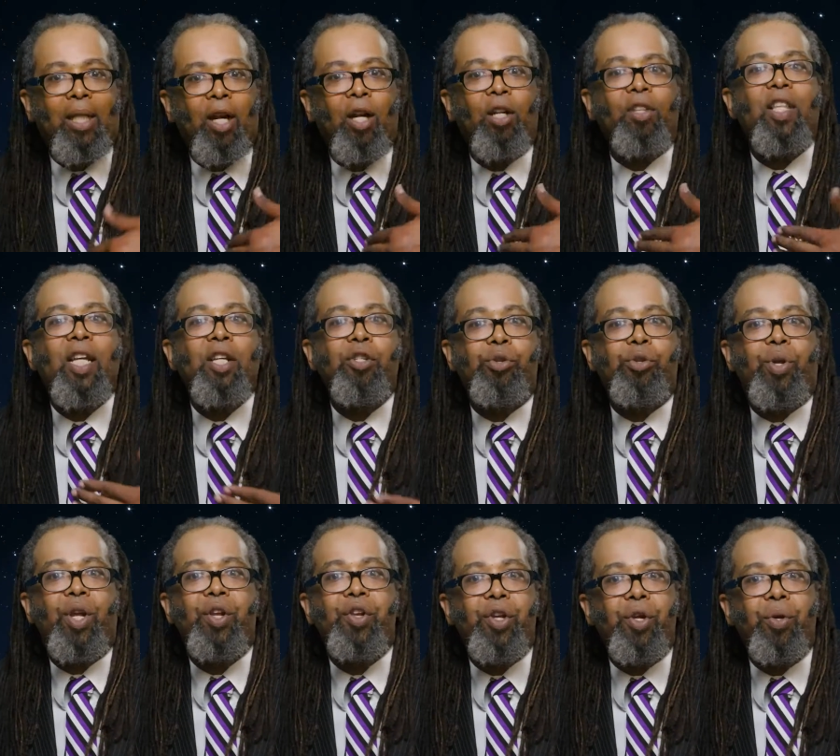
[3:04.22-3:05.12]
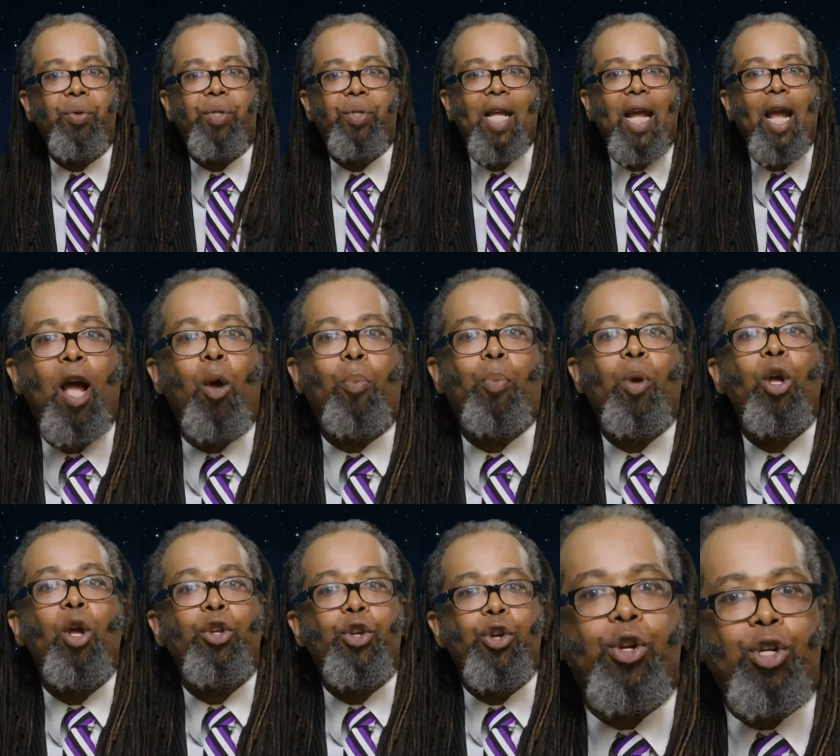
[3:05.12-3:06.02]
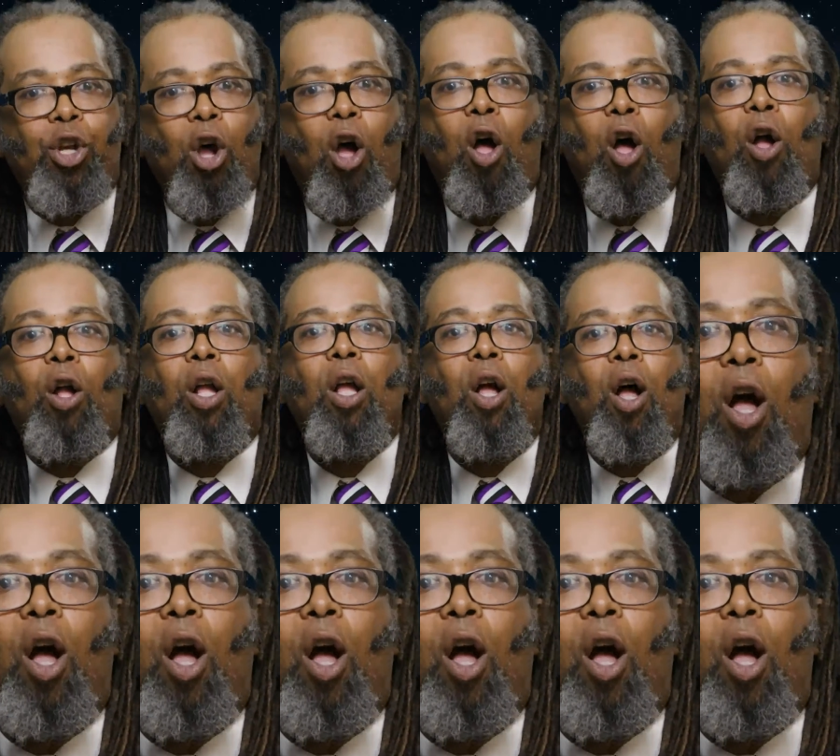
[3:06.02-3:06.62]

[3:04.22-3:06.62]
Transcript: There are things you can do to help your dog